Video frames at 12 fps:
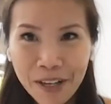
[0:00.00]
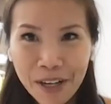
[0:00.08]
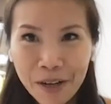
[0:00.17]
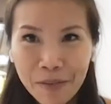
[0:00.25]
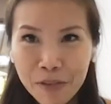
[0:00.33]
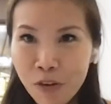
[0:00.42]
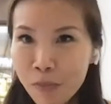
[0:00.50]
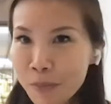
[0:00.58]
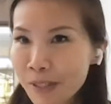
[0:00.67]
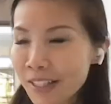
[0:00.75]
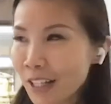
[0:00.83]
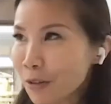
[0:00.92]
Before
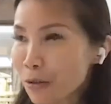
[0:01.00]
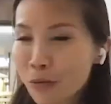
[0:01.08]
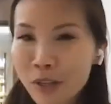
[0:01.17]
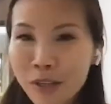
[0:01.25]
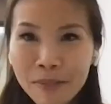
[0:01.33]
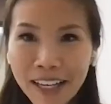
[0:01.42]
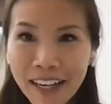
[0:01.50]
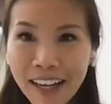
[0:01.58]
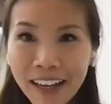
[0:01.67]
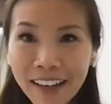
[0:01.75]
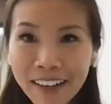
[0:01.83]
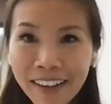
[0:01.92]
people start to scream like,
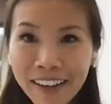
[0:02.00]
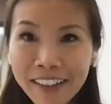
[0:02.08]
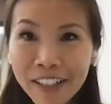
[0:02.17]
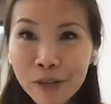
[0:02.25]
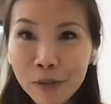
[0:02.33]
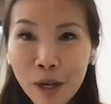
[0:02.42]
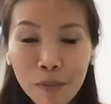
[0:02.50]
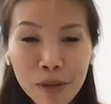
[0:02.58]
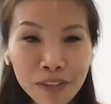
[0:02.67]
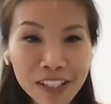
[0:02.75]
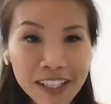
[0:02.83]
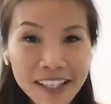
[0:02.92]
I need you to help
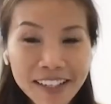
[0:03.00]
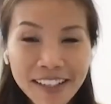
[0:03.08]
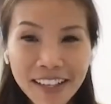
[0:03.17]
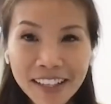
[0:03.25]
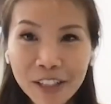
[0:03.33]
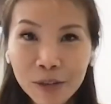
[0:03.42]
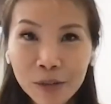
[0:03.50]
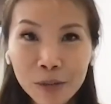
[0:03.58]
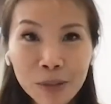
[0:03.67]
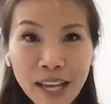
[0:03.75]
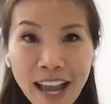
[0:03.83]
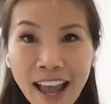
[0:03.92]
me with this, I need you to
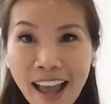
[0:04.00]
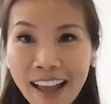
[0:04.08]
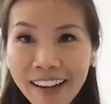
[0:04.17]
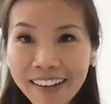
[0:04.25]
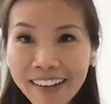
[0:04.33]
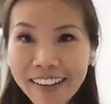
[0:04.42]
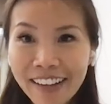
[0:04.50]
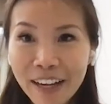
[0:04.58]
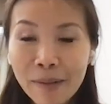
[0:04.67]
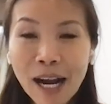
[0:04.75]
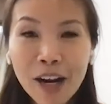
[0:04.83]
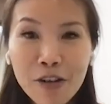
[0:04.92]
do that, and then like,
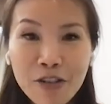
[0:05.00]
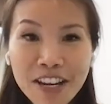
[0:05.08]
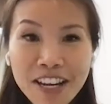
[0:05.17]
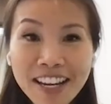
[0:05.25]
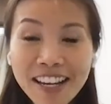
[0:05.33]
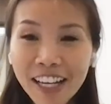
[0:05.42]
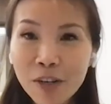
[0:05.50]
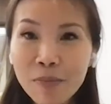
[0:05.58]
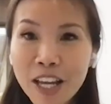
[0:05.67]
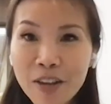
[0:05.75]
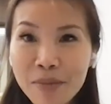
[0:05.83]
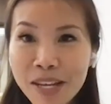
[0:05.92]
I'm hungry, can you
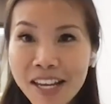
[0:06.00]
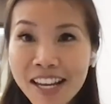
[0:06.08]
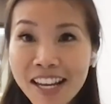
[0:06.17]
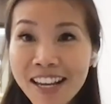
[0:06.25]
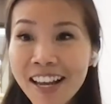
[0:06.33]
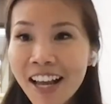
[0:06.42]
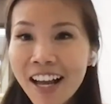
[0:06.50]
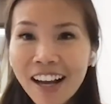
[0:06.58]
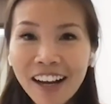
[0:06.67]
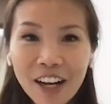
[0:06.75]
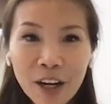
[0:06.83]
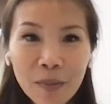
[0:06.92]
play with me?
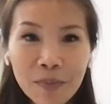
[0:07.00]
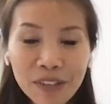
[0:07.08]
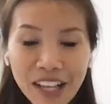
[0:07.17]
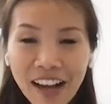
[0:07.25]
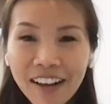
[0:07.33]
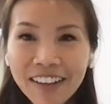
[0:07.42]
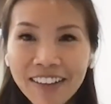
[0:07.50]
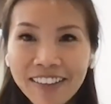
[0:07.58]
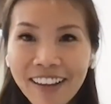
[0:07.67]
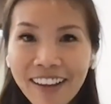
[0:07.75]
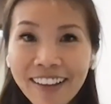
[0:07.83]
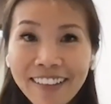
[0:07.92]

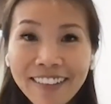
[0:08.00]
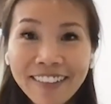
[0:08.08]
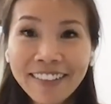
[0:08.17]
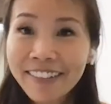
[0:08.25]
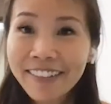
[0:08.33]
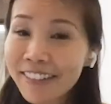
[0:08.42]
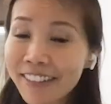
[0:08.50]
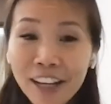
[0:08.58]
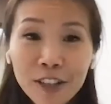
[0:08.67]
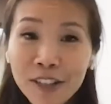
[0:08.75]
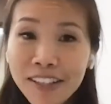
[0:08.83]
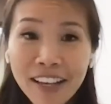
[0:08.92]
Then
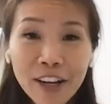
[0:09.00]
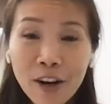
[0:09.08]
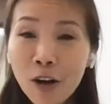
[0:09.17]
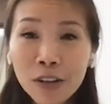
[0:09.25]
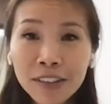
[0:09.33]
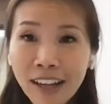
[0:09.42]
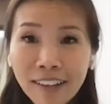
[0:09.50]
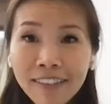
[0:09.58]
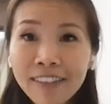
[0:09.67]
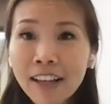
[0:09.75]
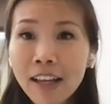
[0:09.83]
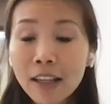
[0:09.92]
you just get it all
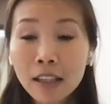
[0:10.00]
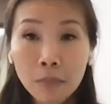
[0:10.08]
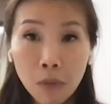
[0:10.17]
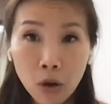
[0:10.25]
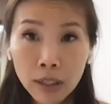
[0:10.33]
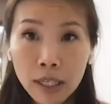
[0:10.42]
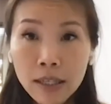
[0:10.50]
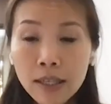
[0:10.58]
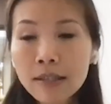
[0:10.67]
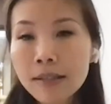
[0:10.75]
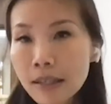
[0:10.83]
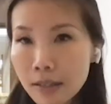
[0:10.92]
done in the morning.
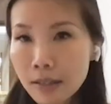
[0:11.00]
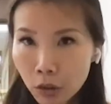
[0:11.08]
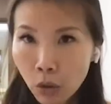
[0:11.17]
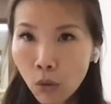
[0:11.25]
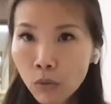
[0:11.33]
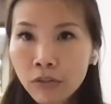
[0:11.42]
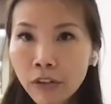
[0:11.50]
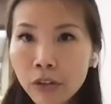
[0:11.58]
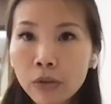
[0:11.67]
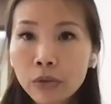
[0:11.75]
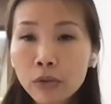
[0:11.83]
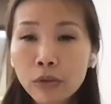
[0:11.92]
It sets the tone for
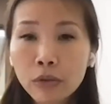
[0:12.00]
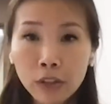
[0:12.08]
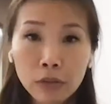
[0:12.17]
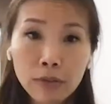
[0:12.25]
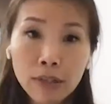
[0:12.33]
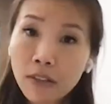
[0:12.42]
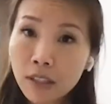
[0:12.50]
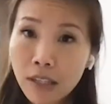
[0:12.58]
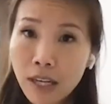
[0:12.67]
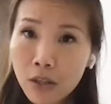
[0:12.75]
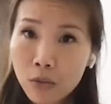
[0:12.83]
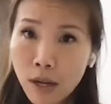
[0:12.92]
you for the rest of the
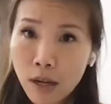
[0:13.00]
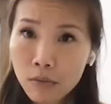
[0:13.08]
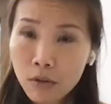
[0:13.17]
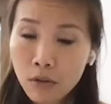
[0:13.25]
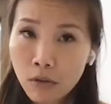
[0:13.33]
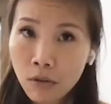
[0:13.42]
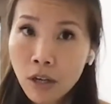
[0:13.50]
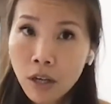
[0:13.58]
day as well. So